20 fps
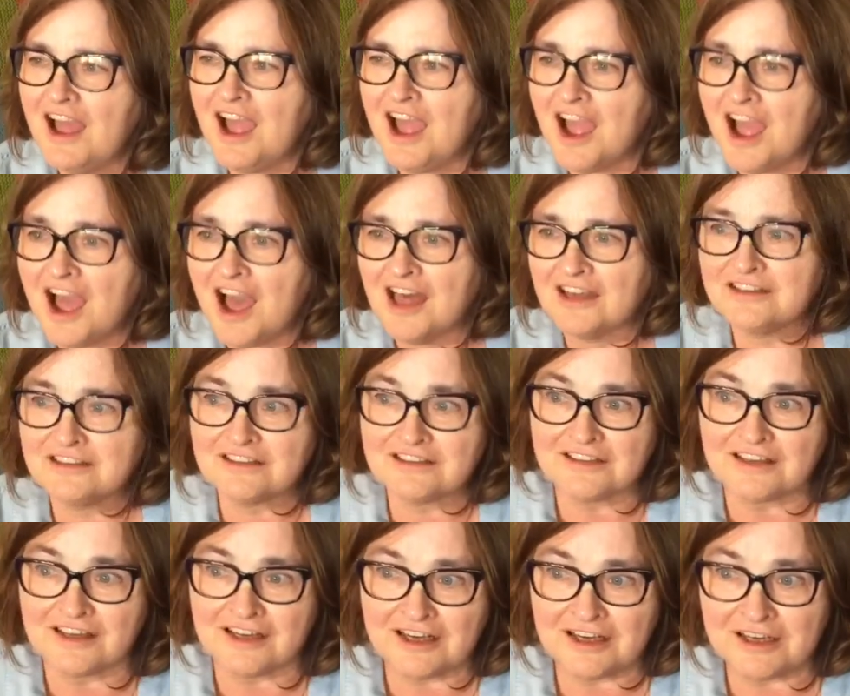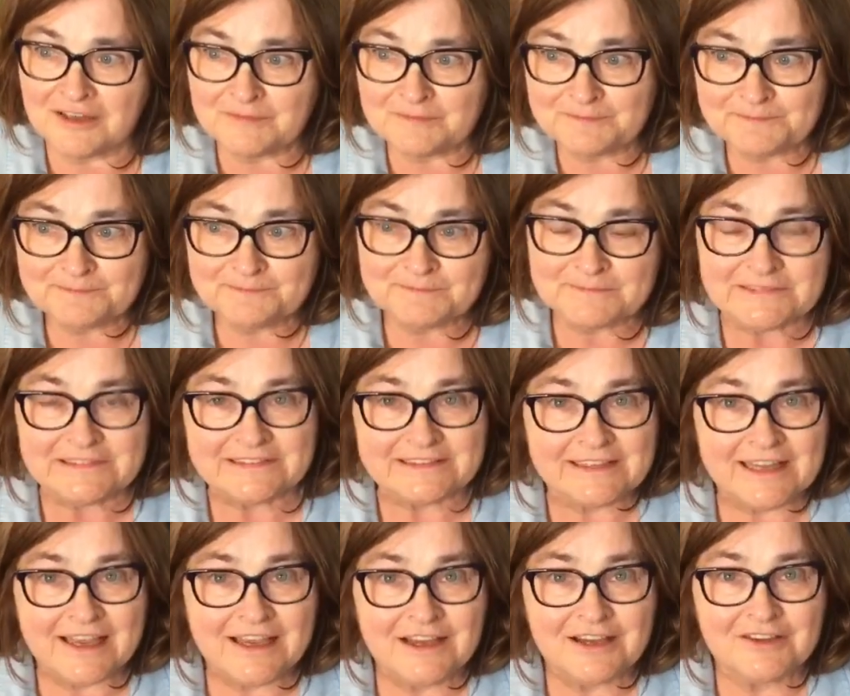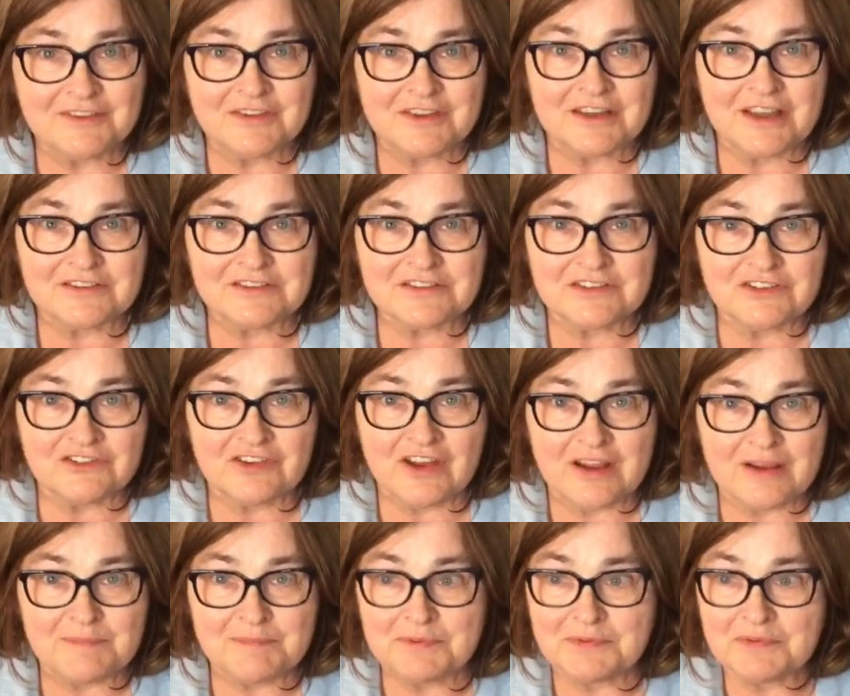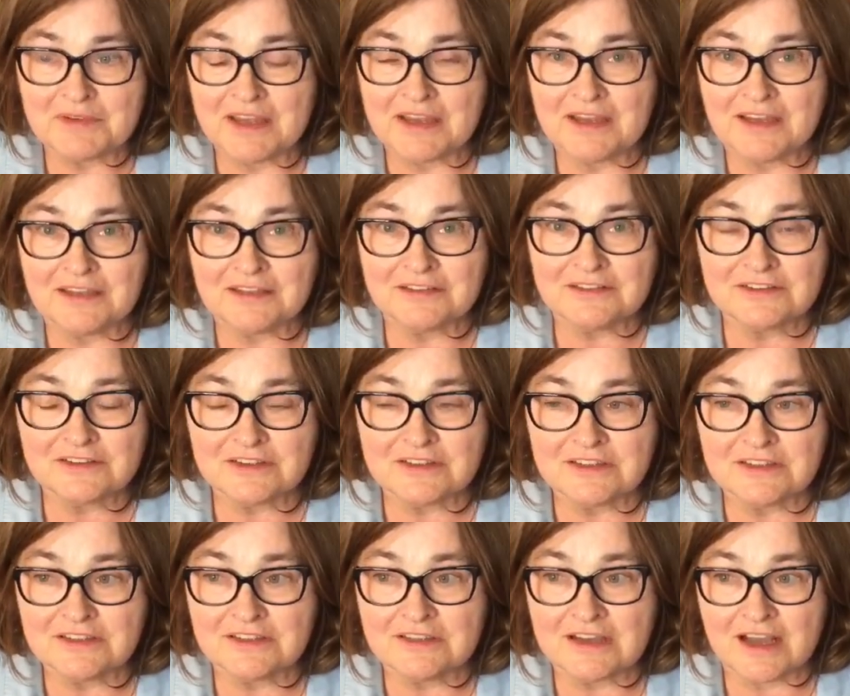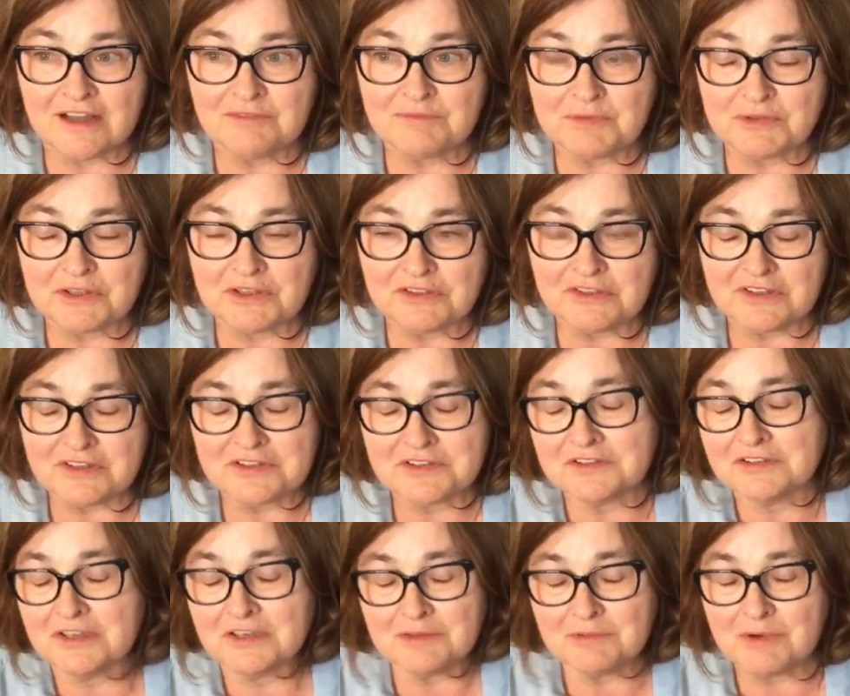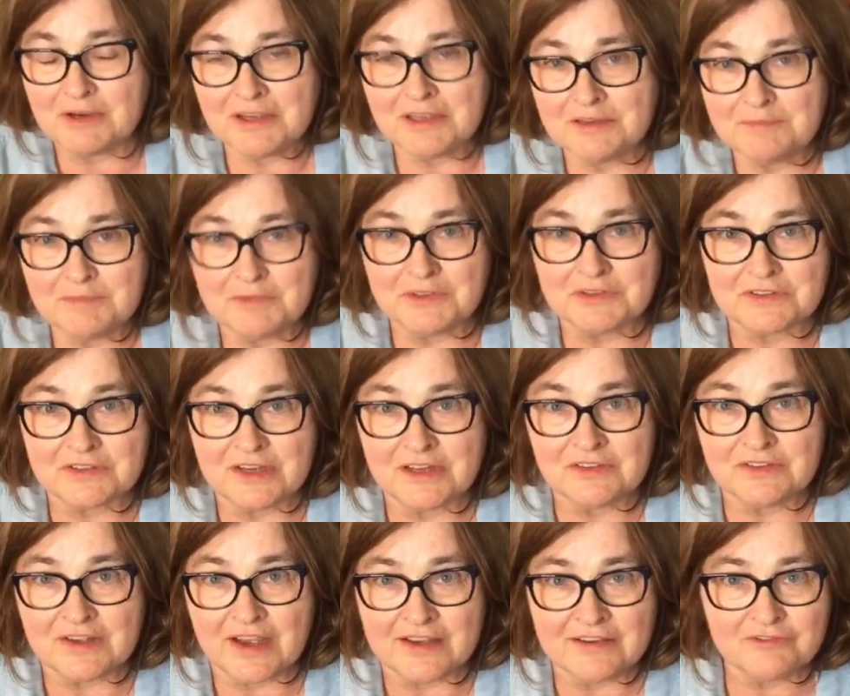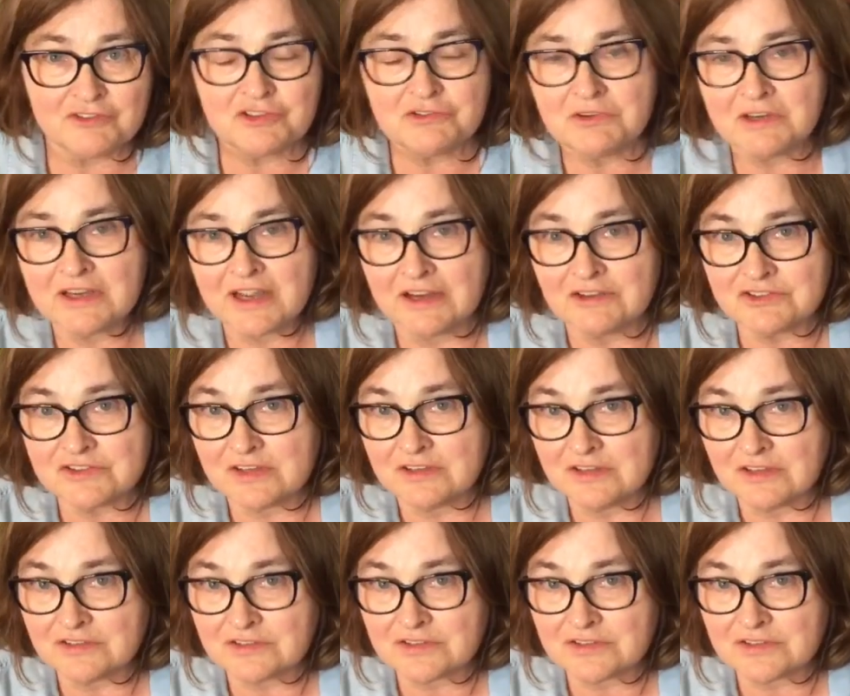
And yeah, the Etsy shop, and I'll put a list anyway, but I have 2 accounts on